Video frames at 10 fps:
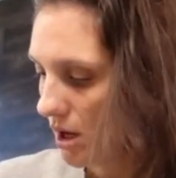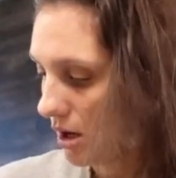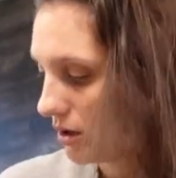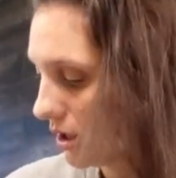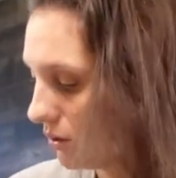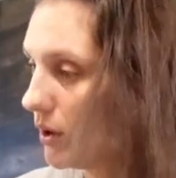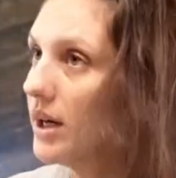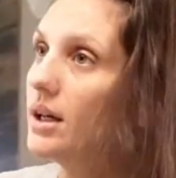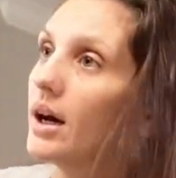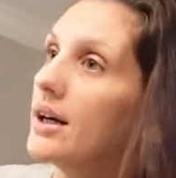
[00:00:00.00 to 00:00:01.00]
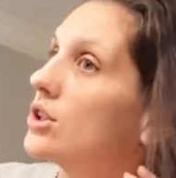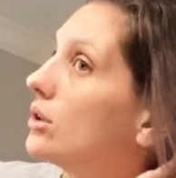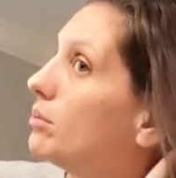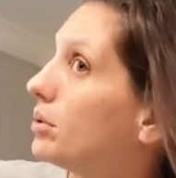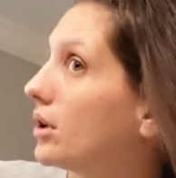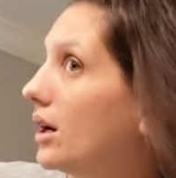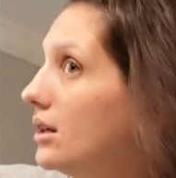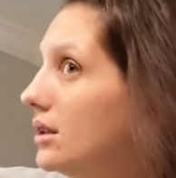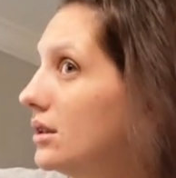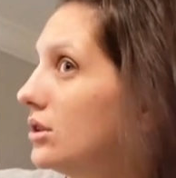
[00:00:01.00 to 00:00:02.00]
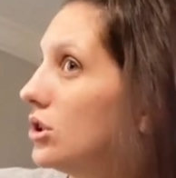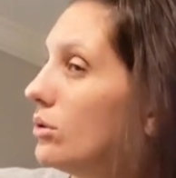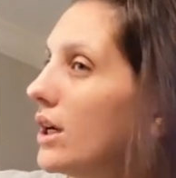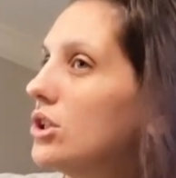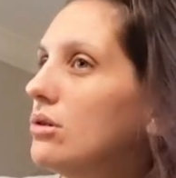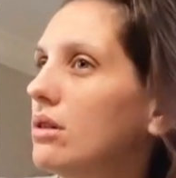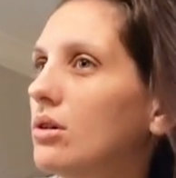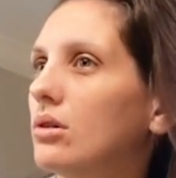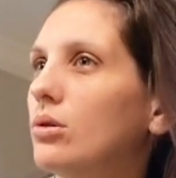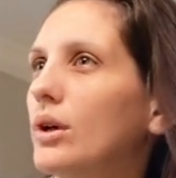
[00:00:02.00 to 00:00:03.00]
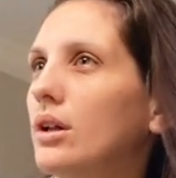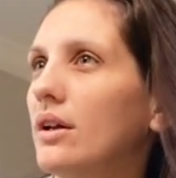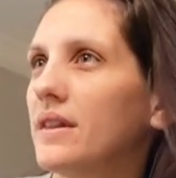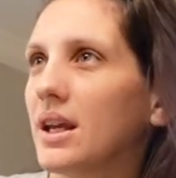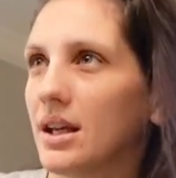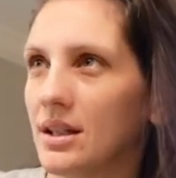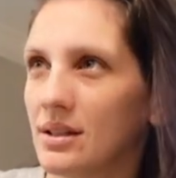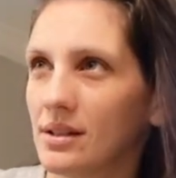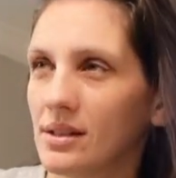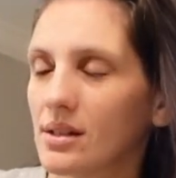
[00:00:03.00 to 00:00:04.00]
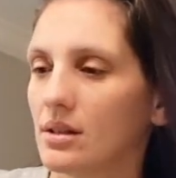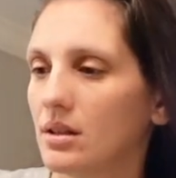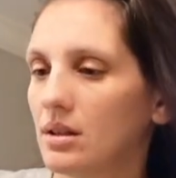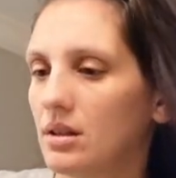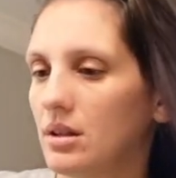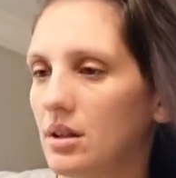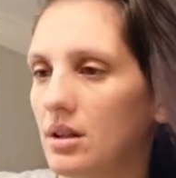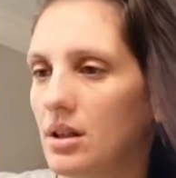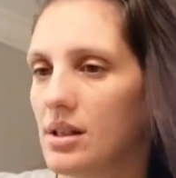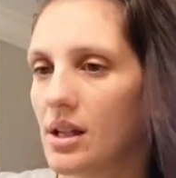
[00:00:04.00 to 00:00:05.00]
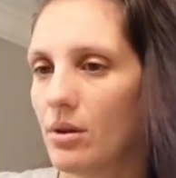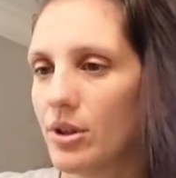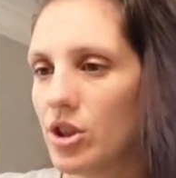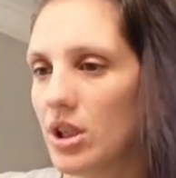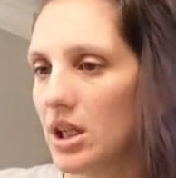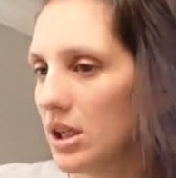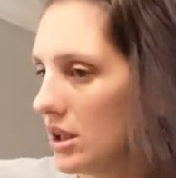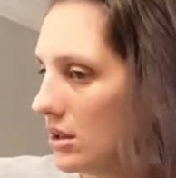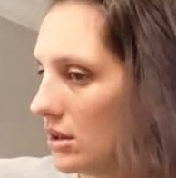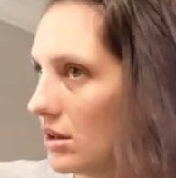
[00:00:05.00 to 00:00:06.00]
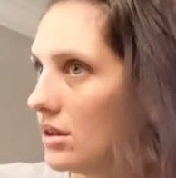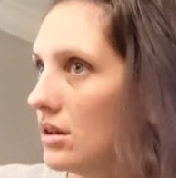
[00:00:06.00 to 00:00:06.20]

Oh, you know what? I should, do I do the oil on the ends? Is that what she did?